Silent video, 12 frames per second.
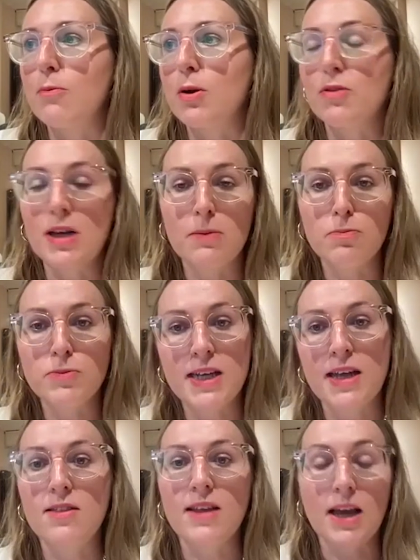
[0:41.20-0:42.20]
And we really
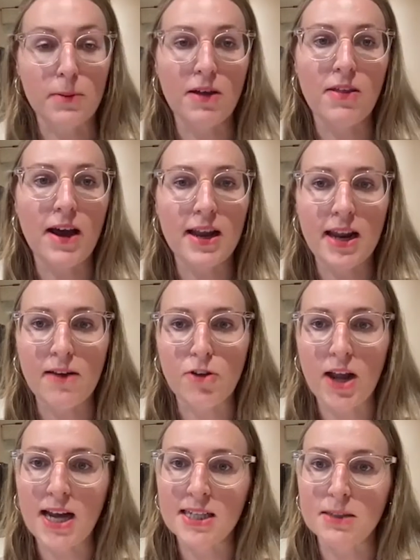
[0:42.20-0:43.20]
think about that in
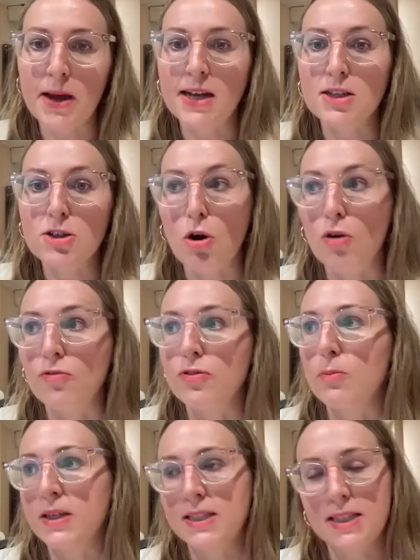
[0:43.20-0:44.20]
every aspect of
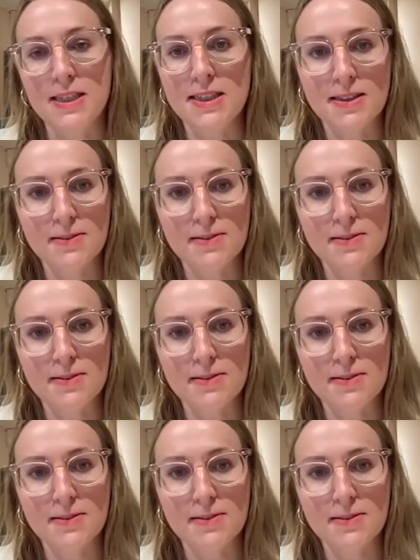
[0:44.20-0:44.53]
the business.